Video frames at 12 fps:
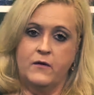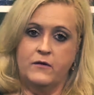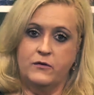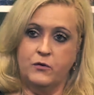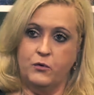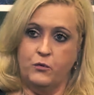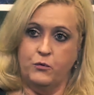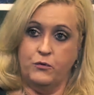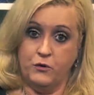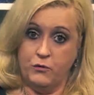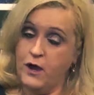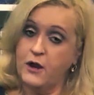to
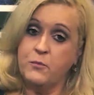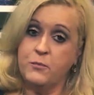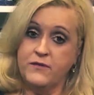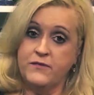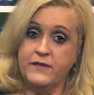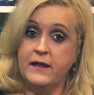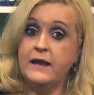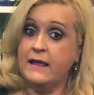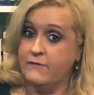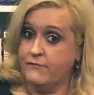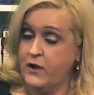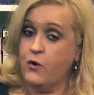do the 100%
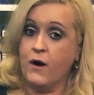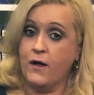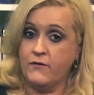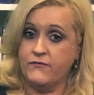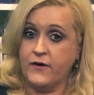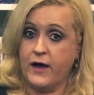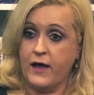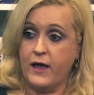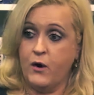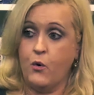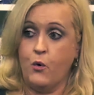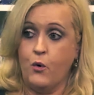if they qualify,
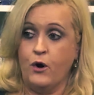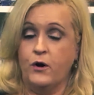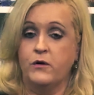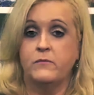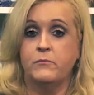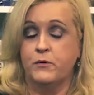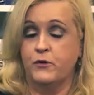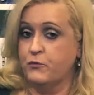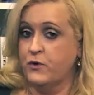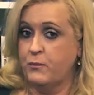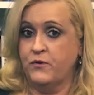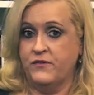or put
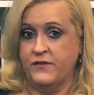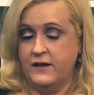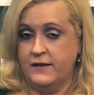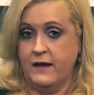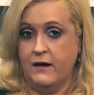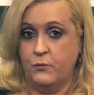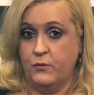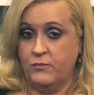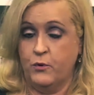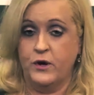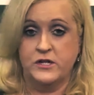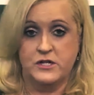3% down with
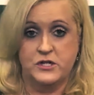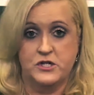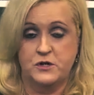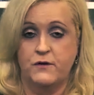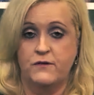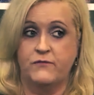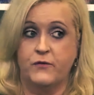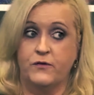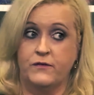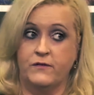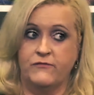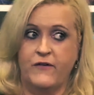mortgage insurance
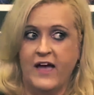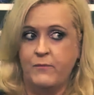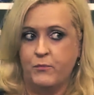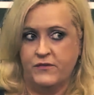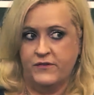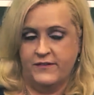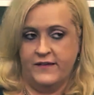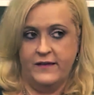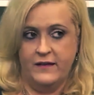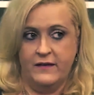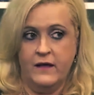versus 5%.